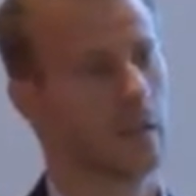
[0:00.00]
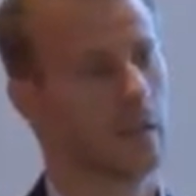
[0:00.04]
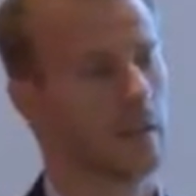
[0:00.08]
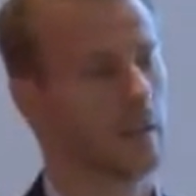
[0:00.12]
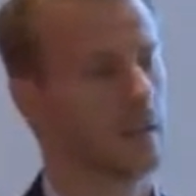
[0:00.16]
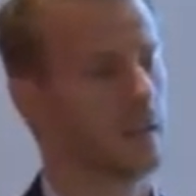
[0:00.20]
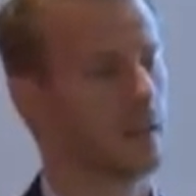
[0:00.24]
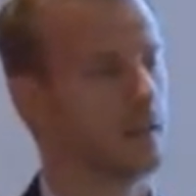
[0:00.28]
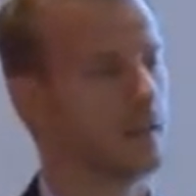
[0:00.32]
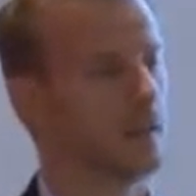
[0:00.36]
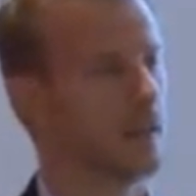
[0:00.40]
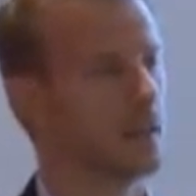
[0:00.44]

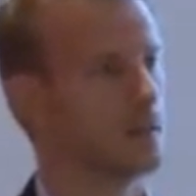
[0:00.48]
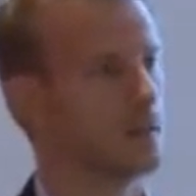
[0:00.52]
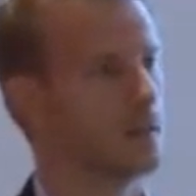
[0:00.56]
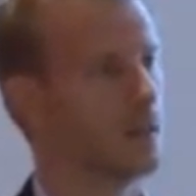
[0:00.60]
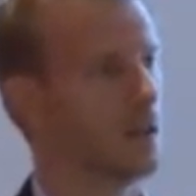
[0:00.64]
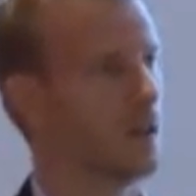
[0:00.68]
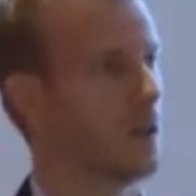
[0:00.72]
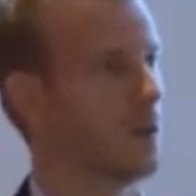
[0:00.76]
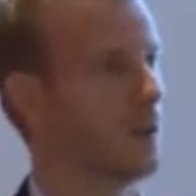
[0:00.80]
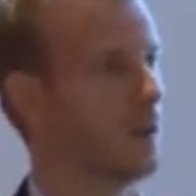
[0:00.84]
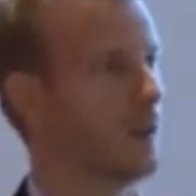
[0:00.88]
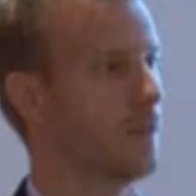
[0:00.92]
It does,
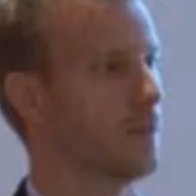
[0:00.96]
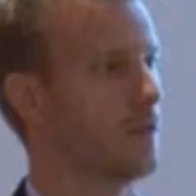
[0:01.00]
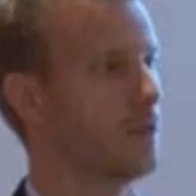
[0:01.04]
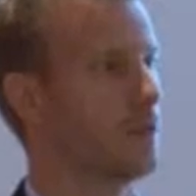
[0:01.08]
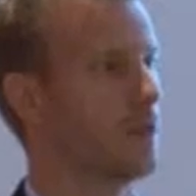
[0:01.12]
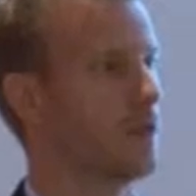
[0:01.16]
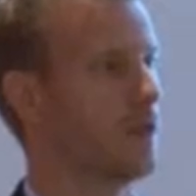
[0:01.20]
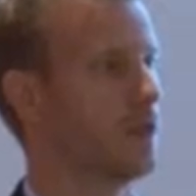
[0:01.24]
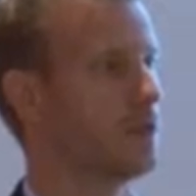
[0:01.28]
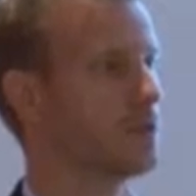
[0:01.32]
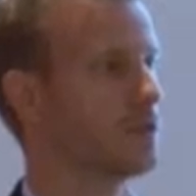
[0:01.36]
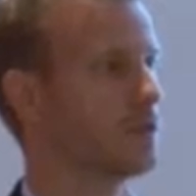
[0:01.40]
however,
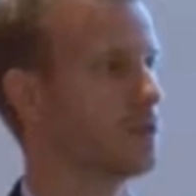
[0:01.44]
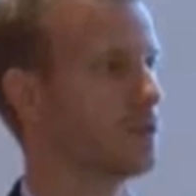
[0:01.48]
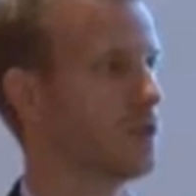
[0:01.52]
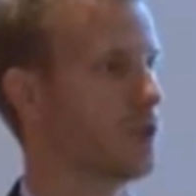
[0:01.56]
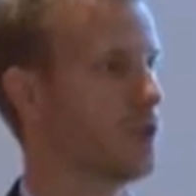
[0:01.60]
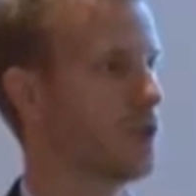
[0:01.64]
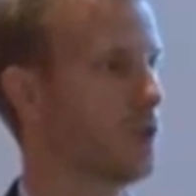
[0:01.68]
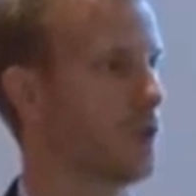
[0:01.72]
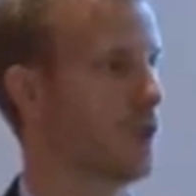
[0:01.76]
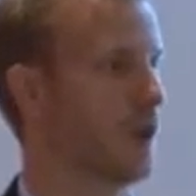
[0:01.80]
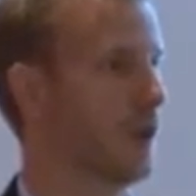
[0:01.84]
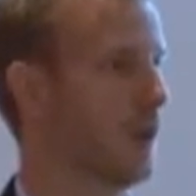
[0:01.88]

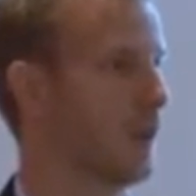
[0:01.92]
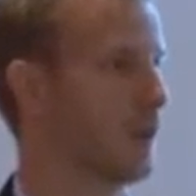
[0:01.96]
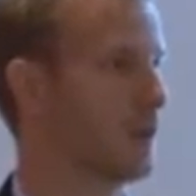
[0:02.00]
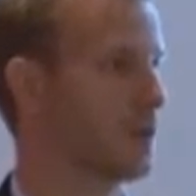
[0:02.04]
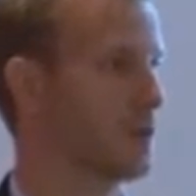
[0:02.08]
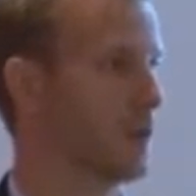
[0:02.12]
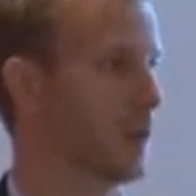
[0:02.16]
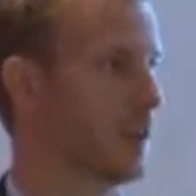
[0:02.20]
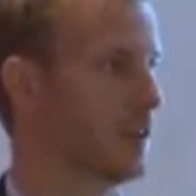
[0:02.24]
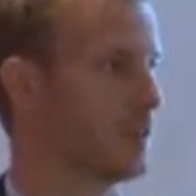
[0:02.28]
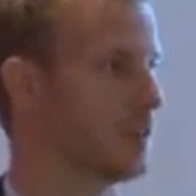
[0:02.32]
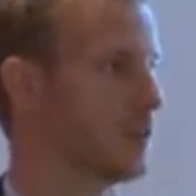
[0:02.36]
also
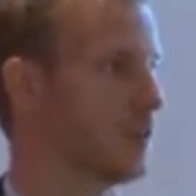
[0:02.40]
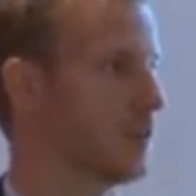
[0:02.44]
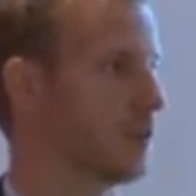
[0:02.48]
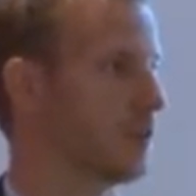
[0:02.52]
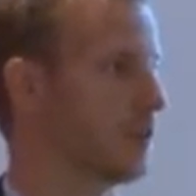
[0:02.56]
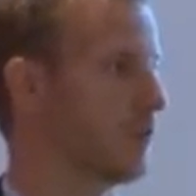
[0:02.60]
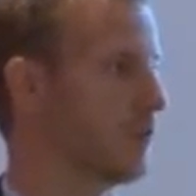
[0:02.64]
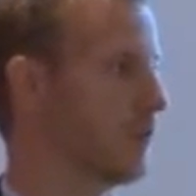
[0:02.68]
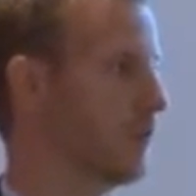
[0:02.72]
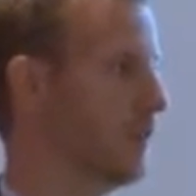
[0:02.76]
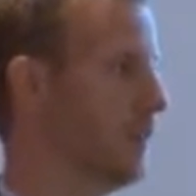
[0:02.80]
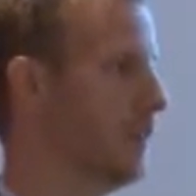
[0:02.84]
creates a
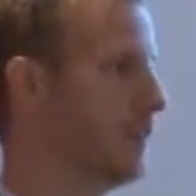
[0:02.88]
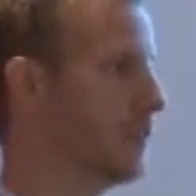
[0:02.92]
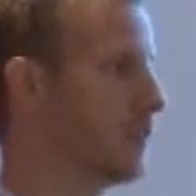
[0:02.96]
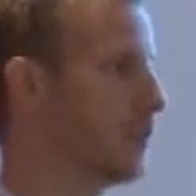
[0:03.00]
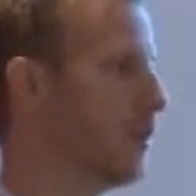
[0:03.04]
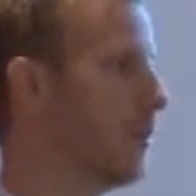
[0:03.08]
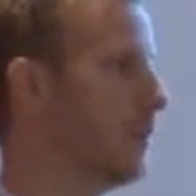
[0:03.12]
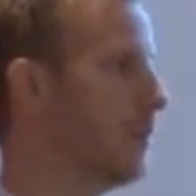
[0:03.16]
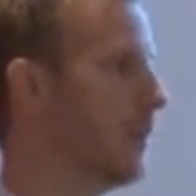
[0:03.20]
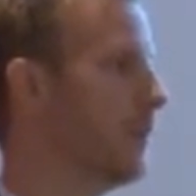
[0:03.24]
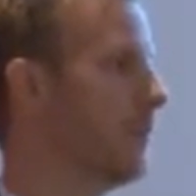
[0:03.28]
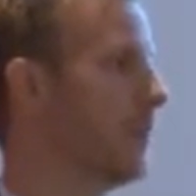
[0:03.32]
lot of
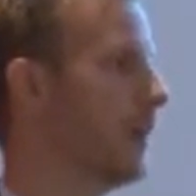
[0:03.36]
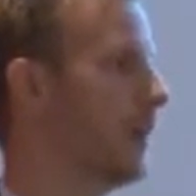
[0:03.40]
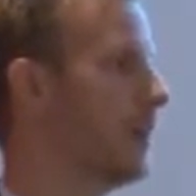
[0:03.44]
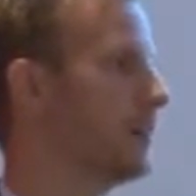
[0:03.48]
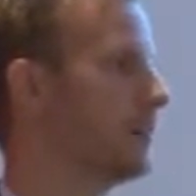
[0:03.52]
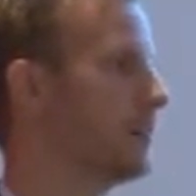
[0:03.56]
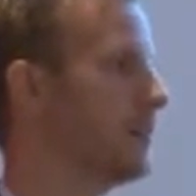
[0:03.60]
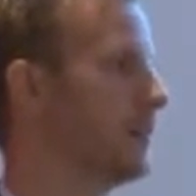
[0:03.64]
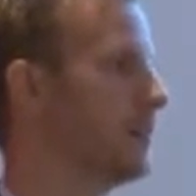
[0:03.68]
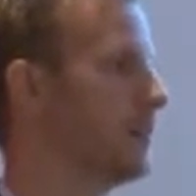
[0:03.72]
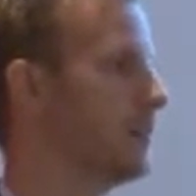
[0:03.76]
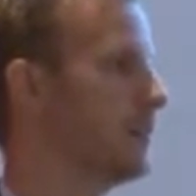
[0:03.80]
intercompany
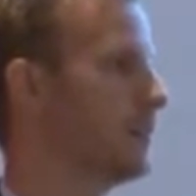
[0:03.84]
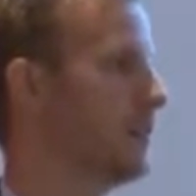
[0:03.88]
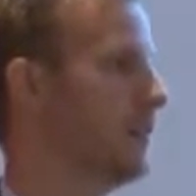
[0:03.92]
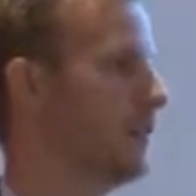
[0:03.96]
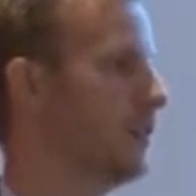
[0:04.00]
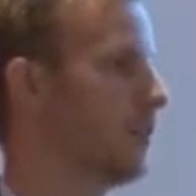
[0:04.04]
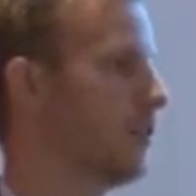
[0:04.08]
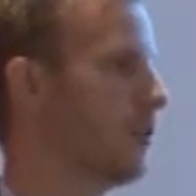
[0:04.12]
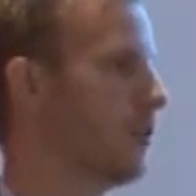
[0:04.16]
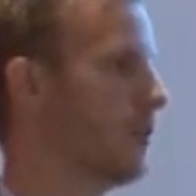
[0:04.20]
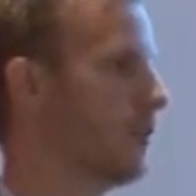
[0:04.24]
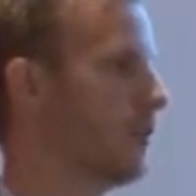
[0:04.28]
balances
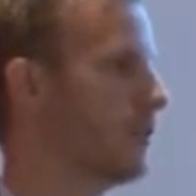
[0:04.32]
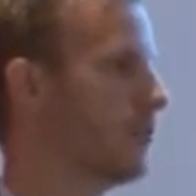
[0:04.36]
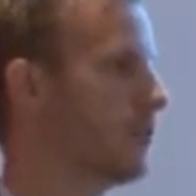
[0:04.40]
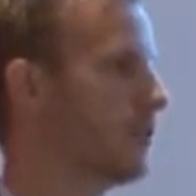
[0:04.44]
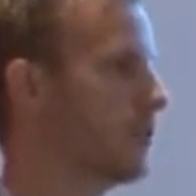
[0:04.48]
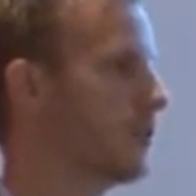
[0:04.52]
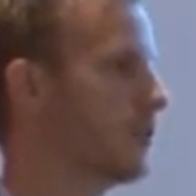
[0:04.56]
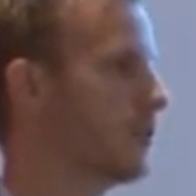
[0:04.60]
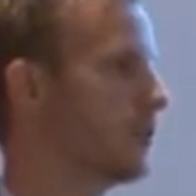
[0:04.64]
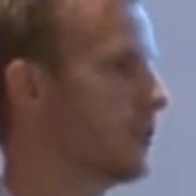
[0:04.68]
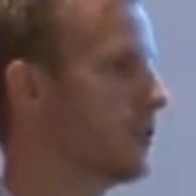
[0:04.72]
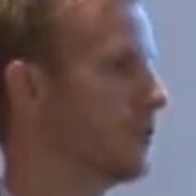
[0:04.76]
in all
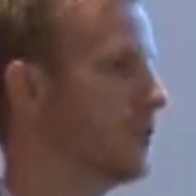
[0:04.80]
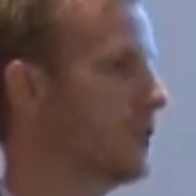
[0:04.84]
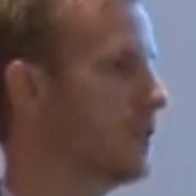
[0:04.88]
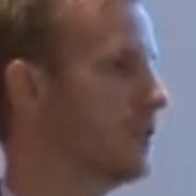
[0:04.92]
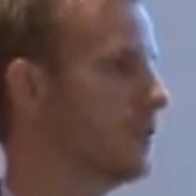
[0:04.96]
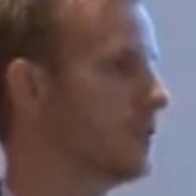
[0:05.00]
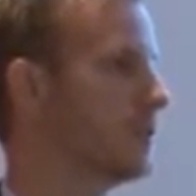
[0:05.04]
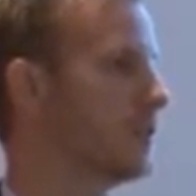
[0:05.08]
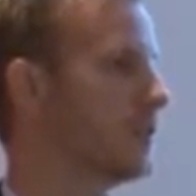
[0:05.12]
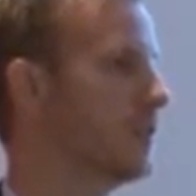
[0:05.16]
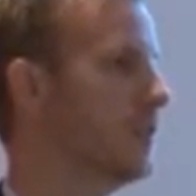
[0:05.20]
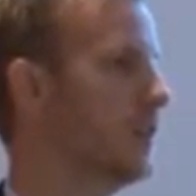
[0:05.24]
different
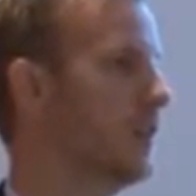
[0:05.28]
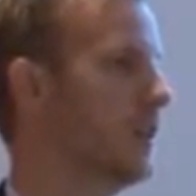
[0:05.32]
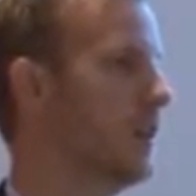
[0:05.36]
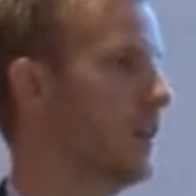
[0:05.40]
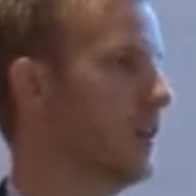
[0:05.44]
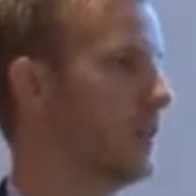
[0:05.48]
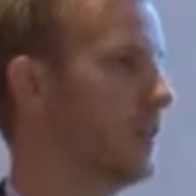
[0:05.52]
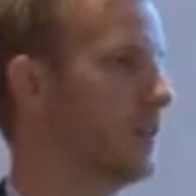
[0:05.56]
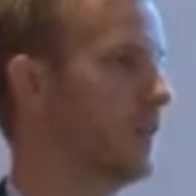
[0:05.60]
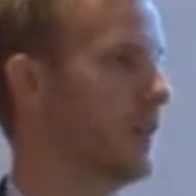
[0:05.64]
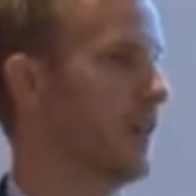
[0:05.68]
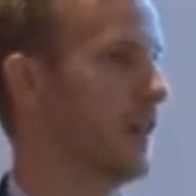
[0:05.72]
currencies
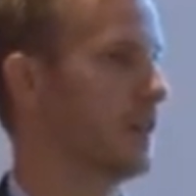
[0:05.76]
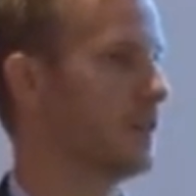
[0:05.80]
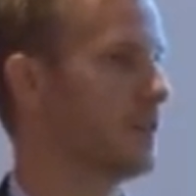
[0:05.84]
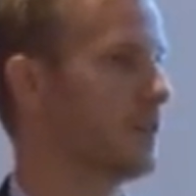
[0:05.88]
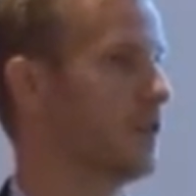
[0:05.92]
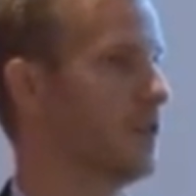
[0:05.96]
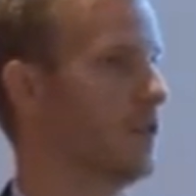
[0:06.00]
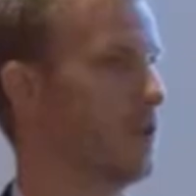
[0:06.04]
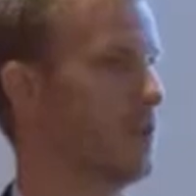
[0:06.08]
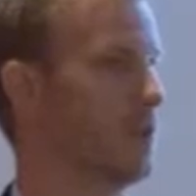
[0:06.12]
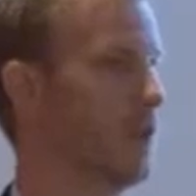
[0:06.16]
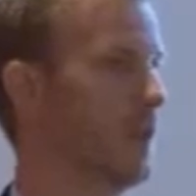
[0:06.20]
that
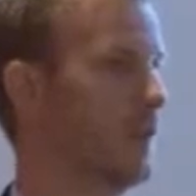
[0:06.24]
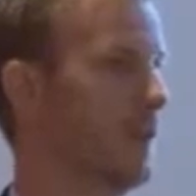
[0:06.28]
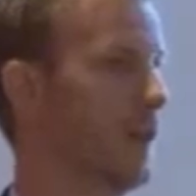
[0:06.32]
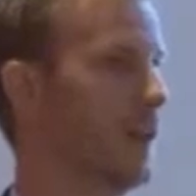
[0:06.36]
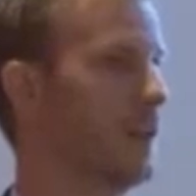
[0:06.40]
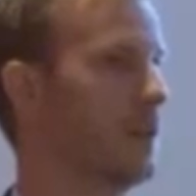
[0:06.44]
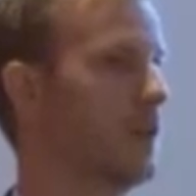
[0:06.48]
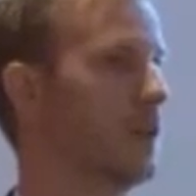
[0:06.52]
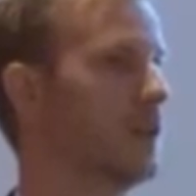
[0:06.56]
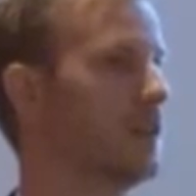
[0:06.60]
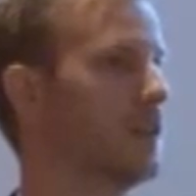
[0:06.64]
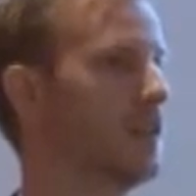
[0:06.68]
are
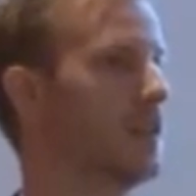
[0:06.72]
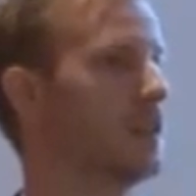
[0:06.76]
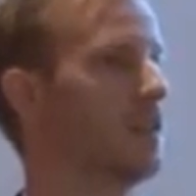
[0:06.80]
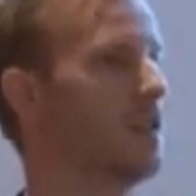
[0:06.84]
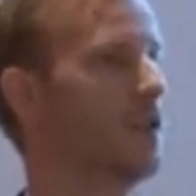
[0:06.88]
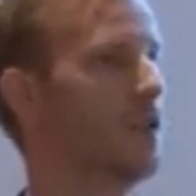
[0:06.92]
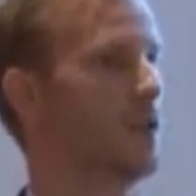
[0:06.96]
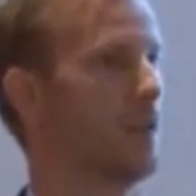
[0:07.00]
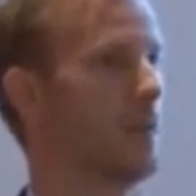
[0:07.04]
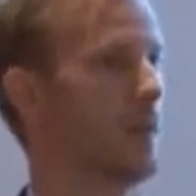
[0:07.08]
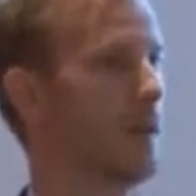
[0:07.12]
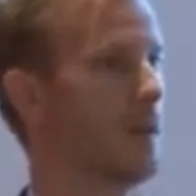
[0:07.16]

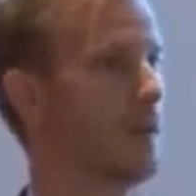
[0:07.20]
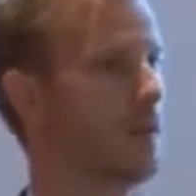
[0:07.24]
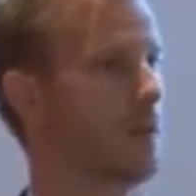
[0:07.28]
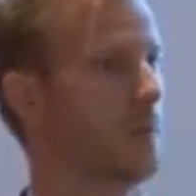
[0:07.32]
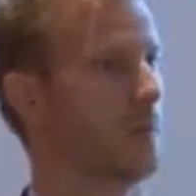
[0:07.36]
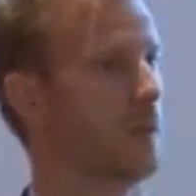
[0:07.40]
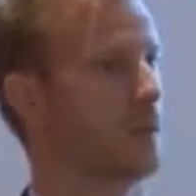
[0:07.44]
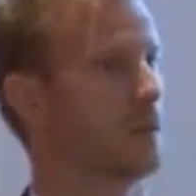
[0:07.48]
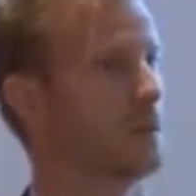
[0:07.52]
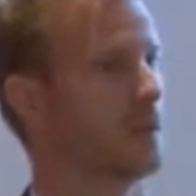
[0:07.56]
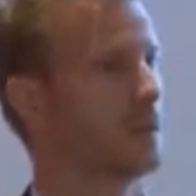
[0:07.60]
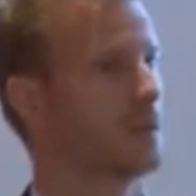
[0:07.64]
reevaluated on a monthly
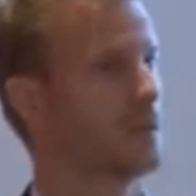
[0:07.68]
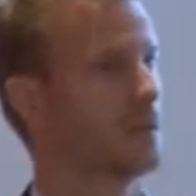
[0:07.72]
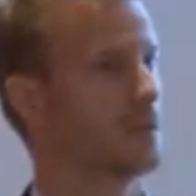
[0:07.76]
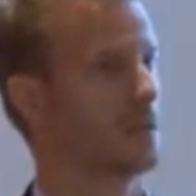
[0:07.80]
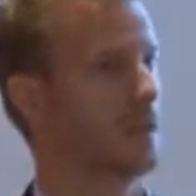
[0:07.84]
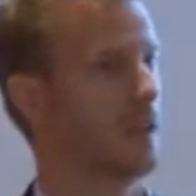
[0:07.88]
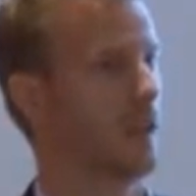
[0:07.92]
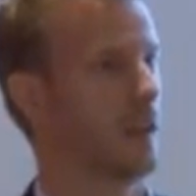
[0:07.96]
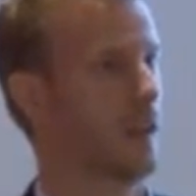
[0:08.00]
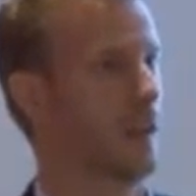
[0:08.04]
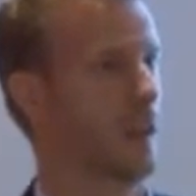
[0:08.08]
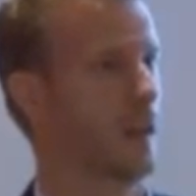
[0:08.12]
basis,